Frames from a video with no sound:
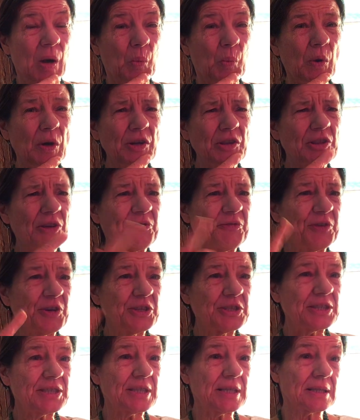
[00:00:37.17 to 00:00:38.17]
One of the
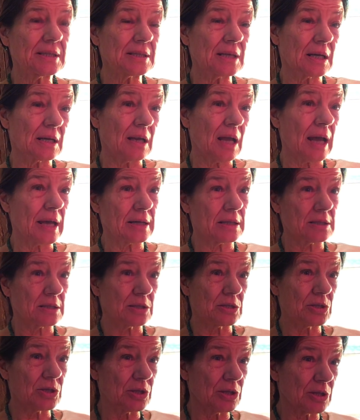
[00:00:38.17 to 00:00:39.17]
first things I'd like
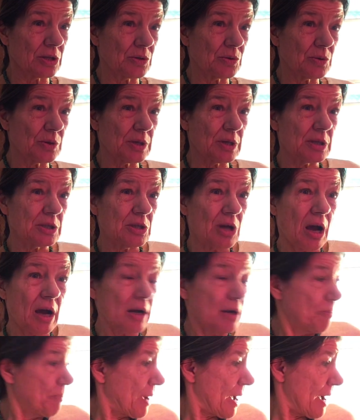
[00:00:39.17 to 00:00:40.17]
to
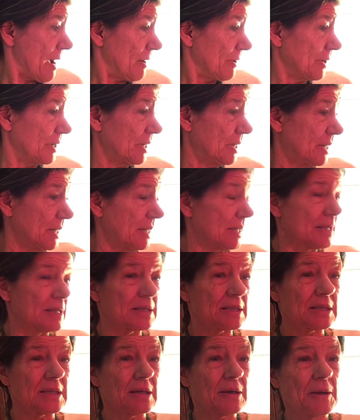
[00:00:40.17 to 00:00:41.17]
talk about
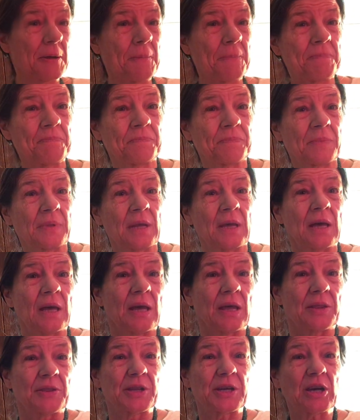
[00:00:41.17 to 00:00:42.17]
is
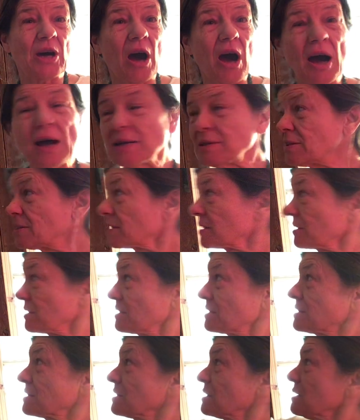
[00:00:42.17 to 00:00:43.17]
the
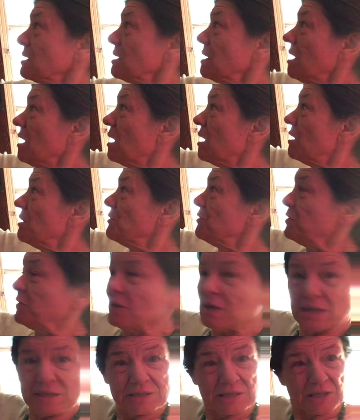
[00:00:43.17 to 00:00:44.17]
causes of
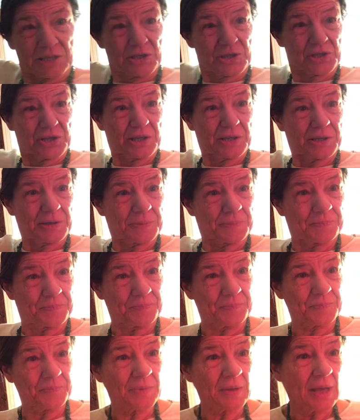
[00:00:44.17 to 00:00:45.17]
addiction.
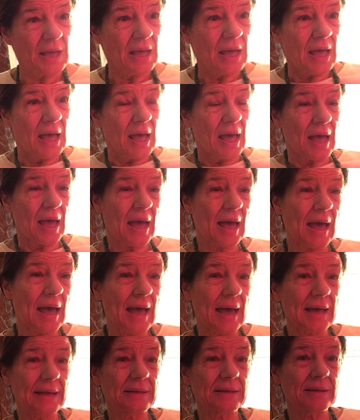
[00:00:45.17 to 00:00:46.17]

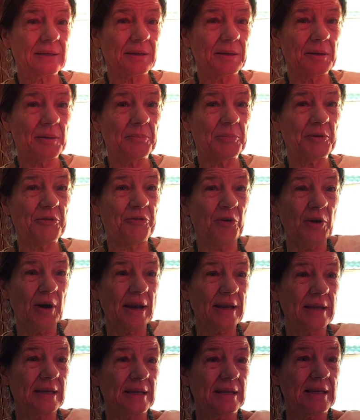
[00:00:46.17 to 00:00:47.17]
And before
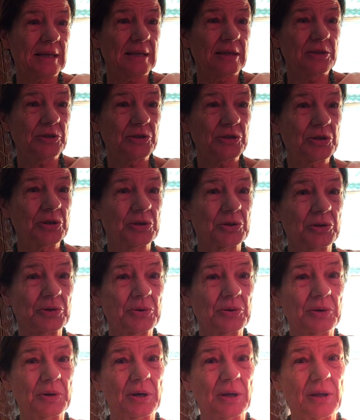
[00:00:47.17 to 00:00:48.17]
I get
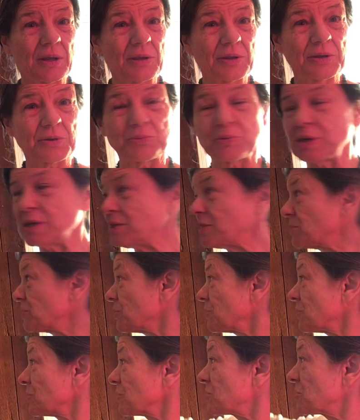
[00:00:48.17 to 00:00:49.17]
into the
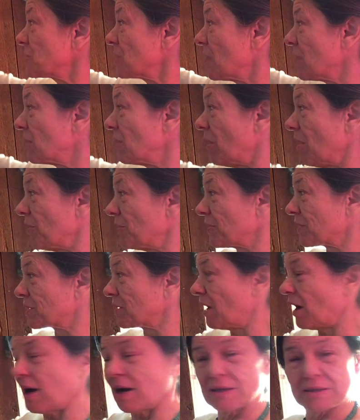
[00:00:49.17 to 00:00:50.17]
research and all the
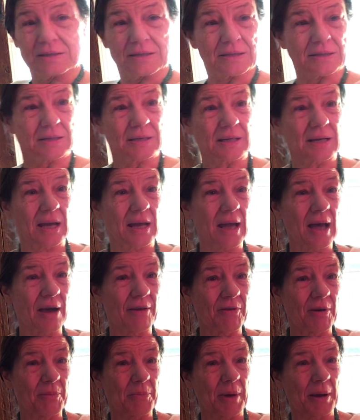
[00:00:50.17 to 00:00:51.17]
causes that I have
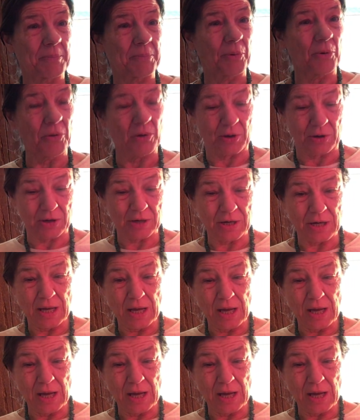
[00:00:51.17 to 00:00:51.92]
on my board,